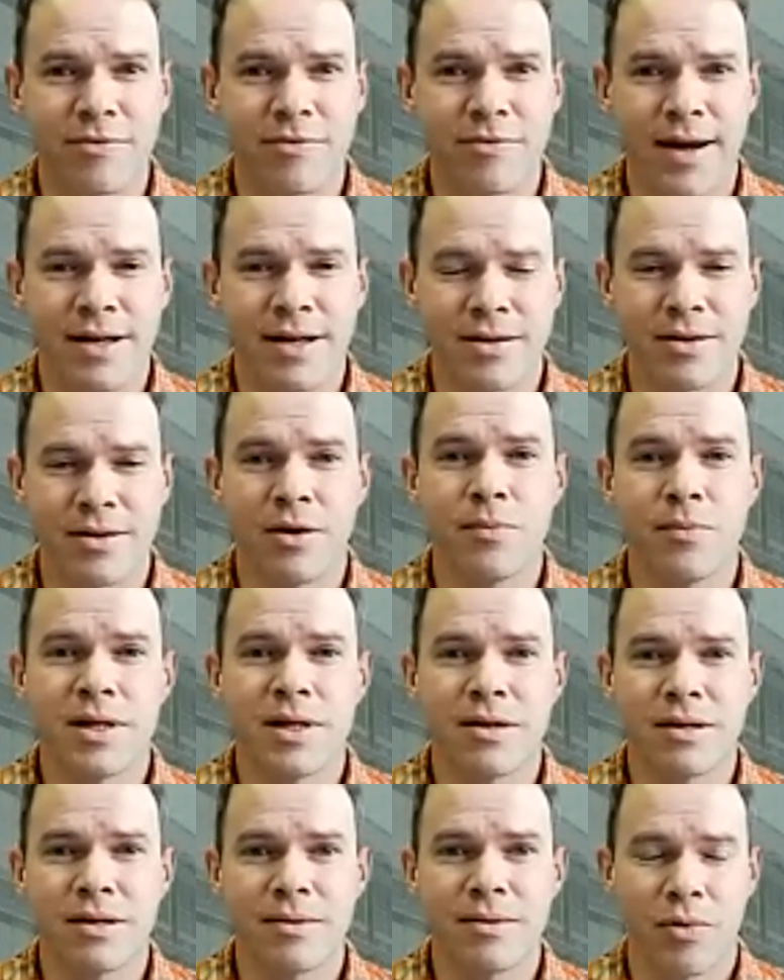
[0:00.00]
right?
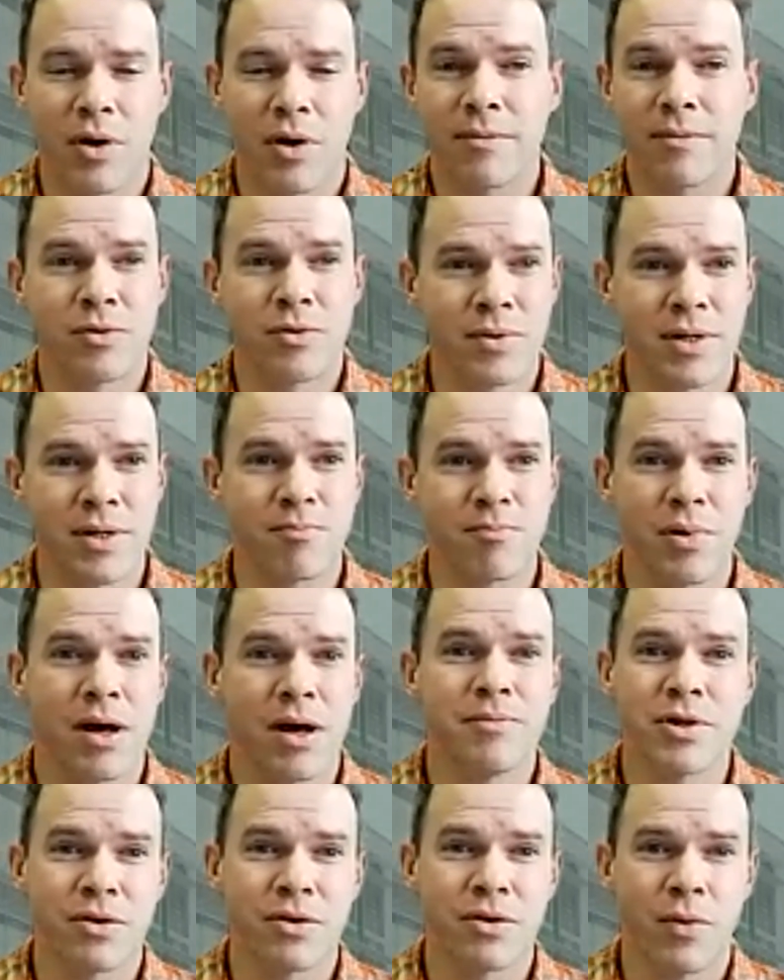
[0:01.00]
Nobody probably would in
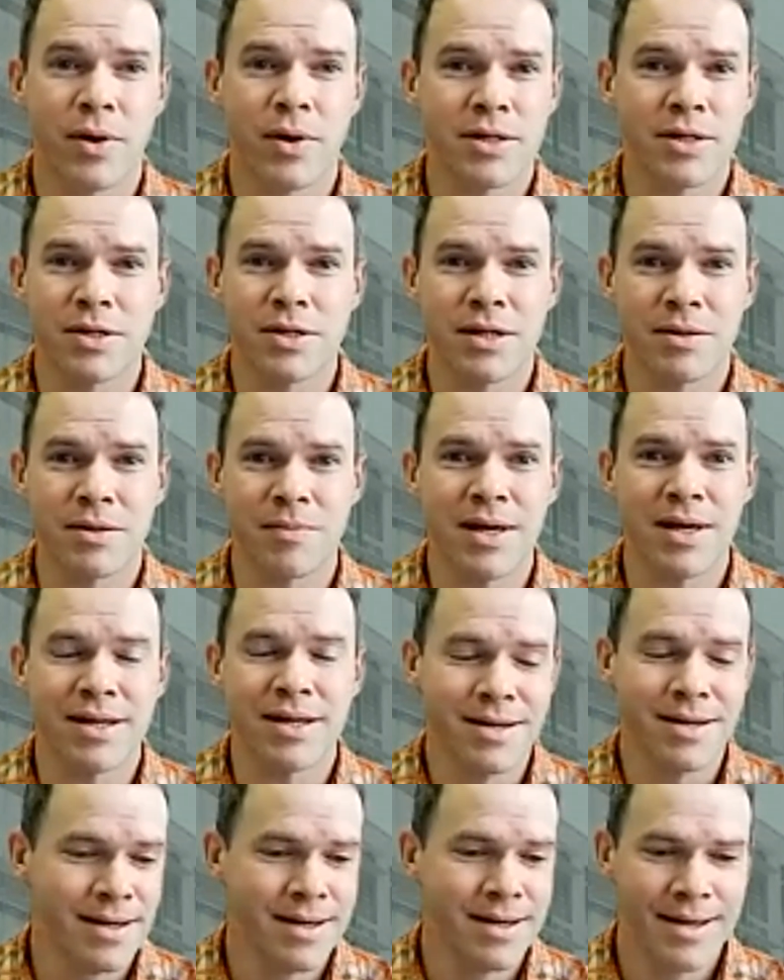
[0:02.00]
public want
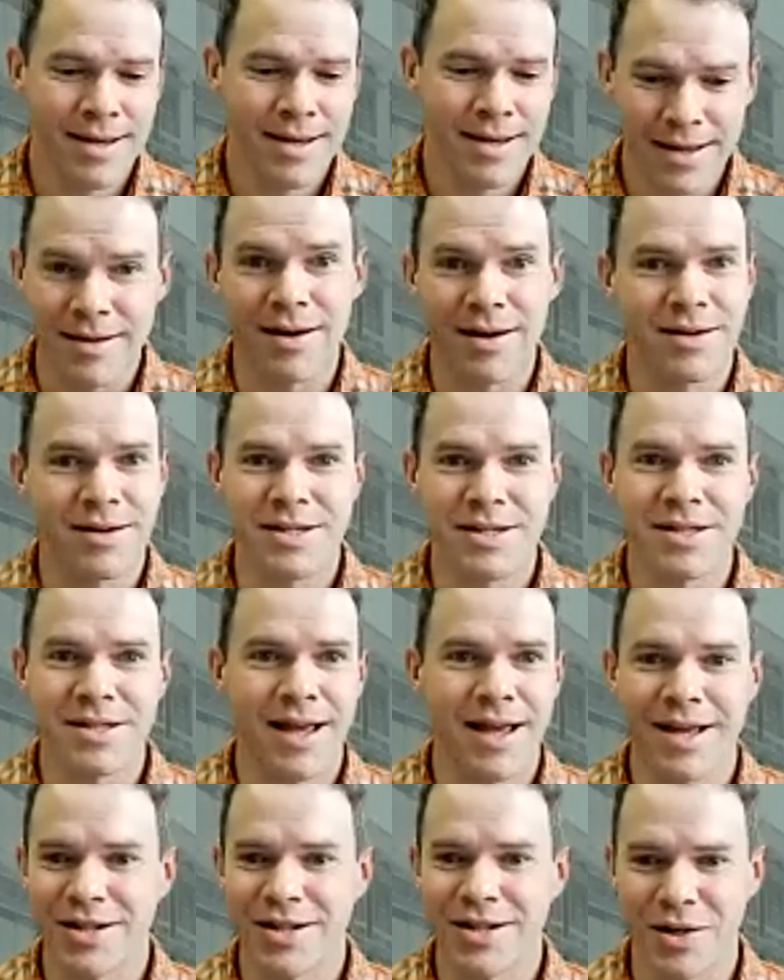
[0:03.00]
to get on a
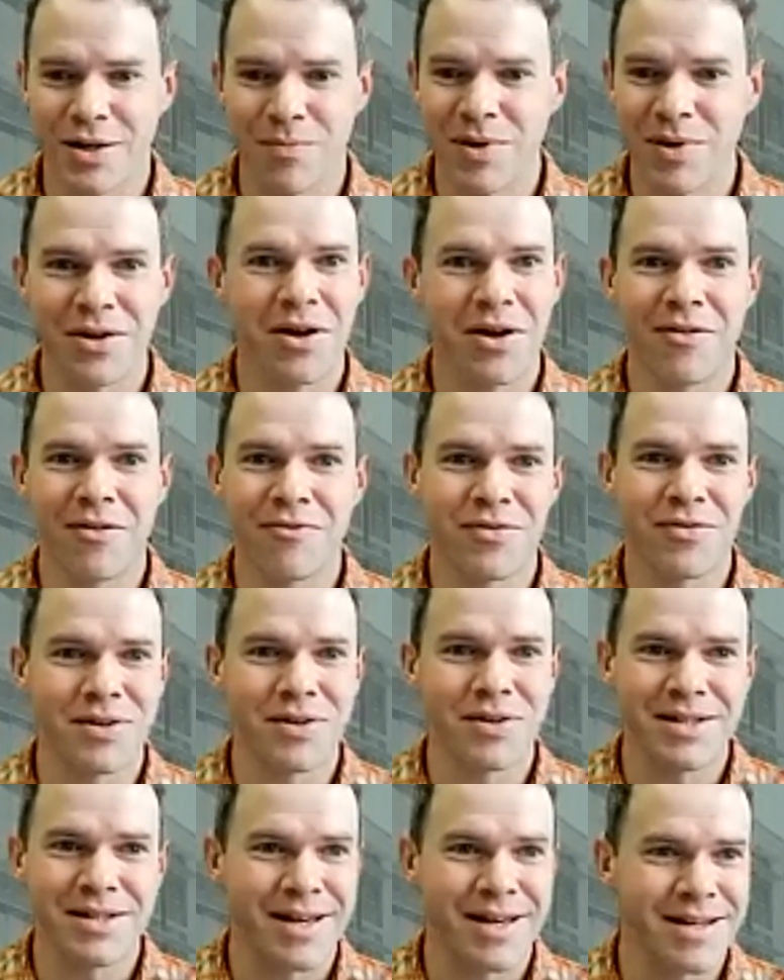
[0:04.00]
stage at a big
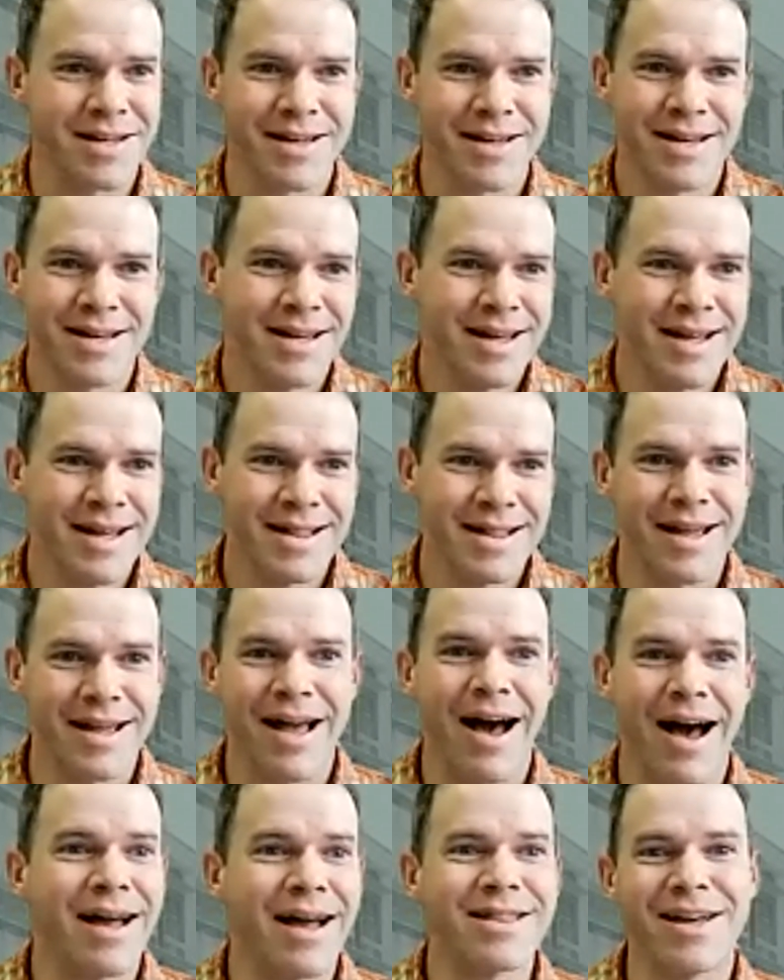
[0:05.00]
conference like
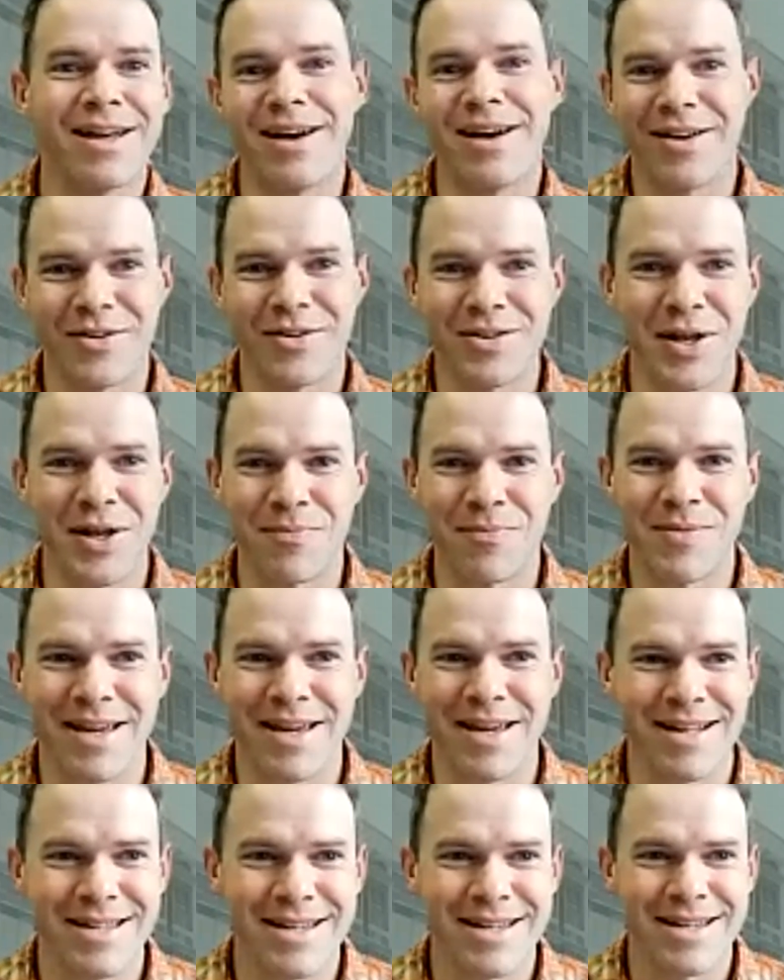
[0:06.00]
ILA or
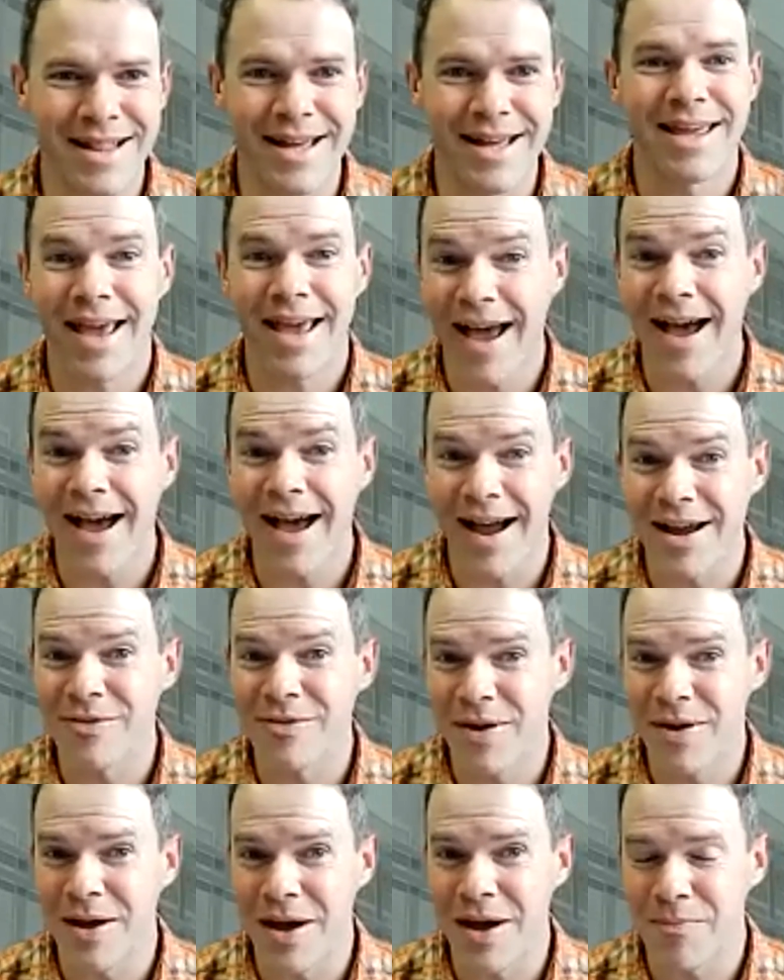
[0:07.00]
something and say, like, yeah,
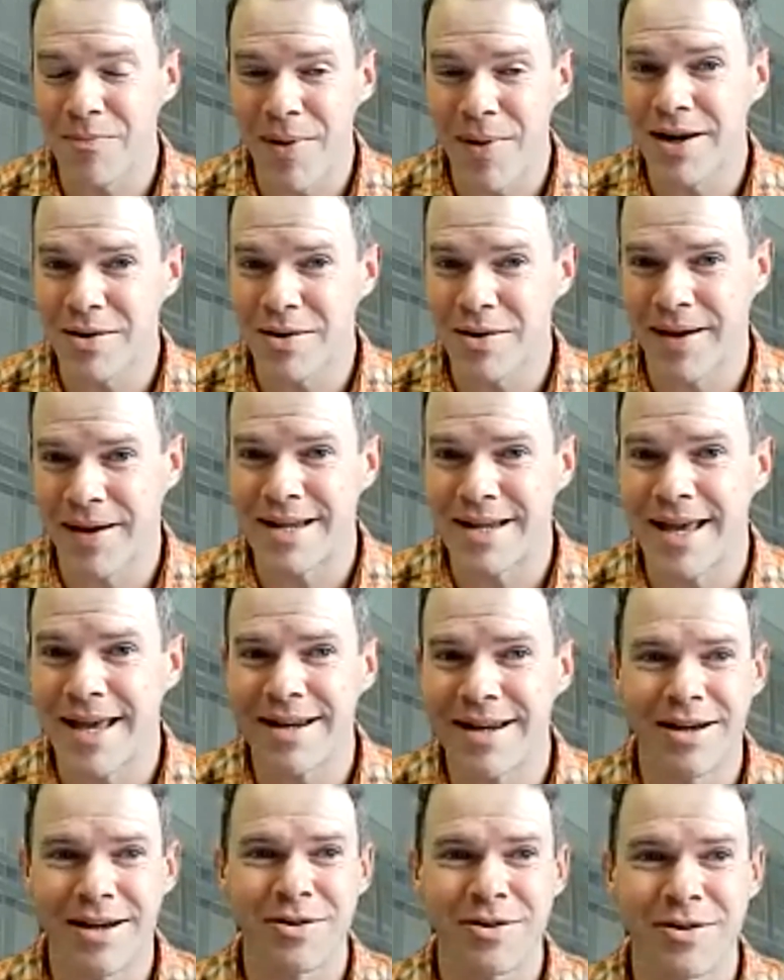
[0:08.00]
I made up my
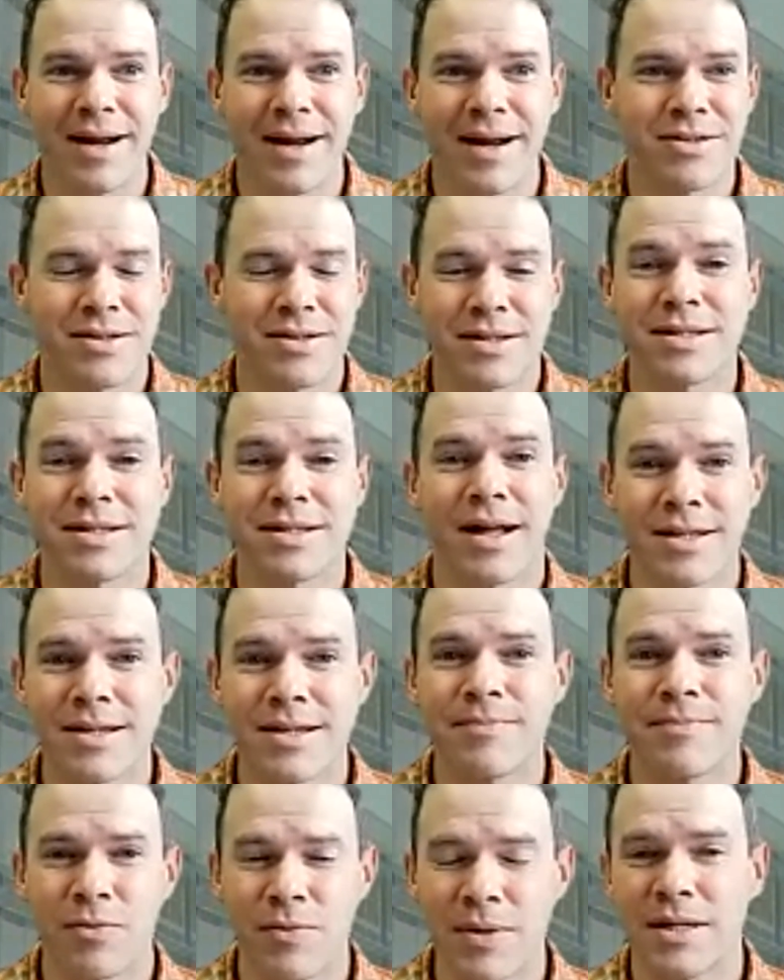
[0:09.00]
data, right? So it's not
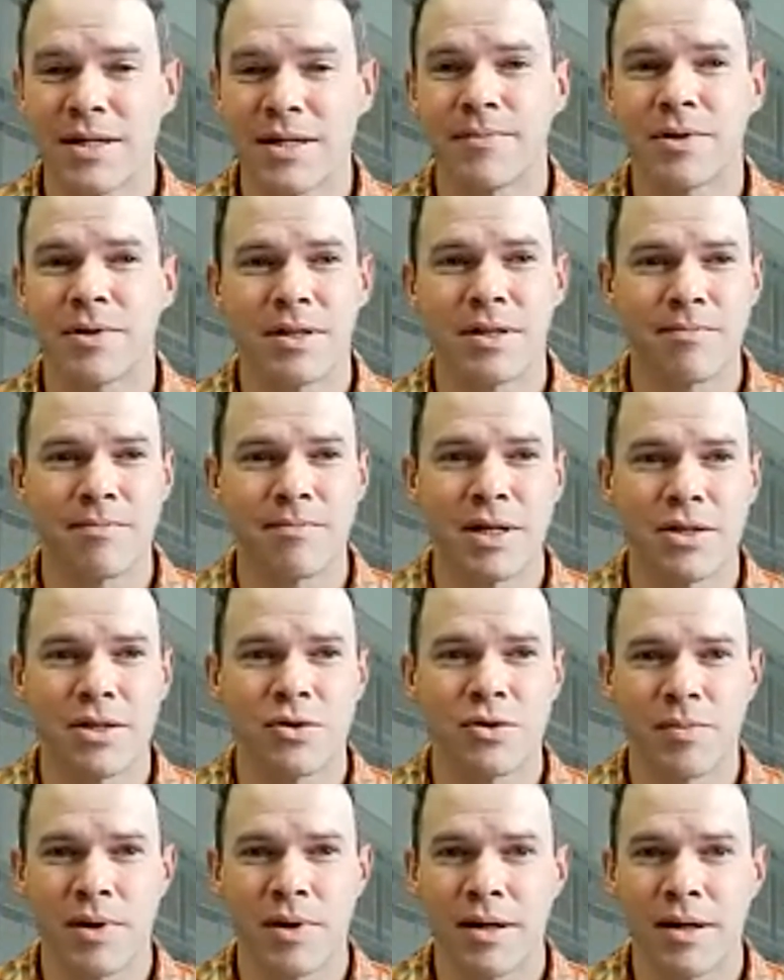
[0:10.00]
something we typically admit
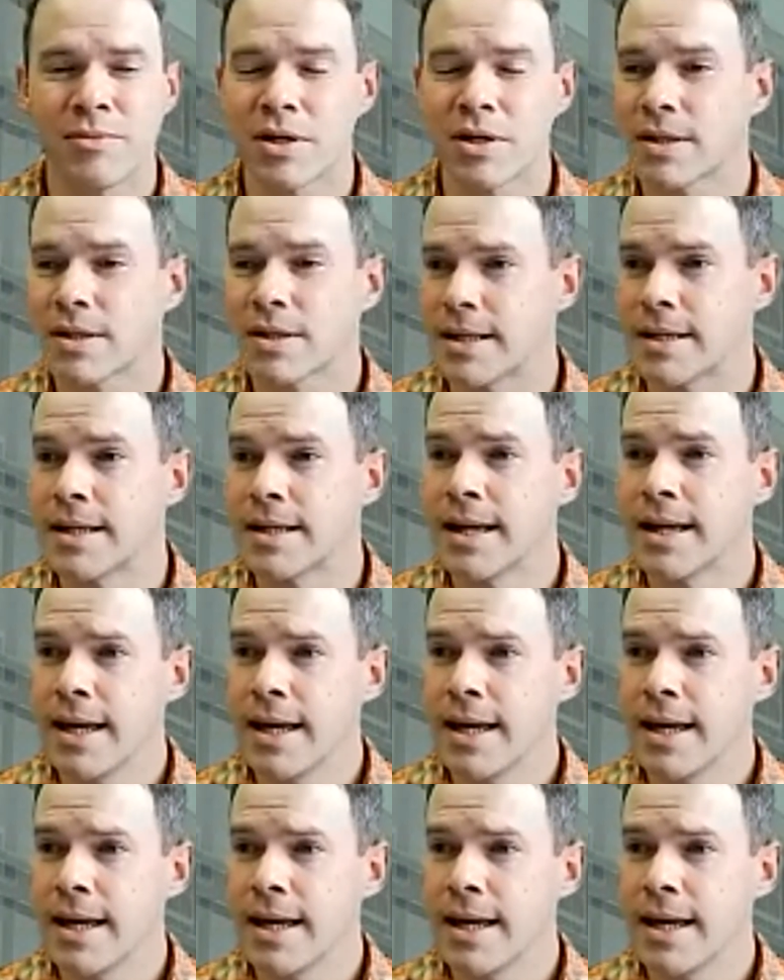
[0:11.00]
to publicly.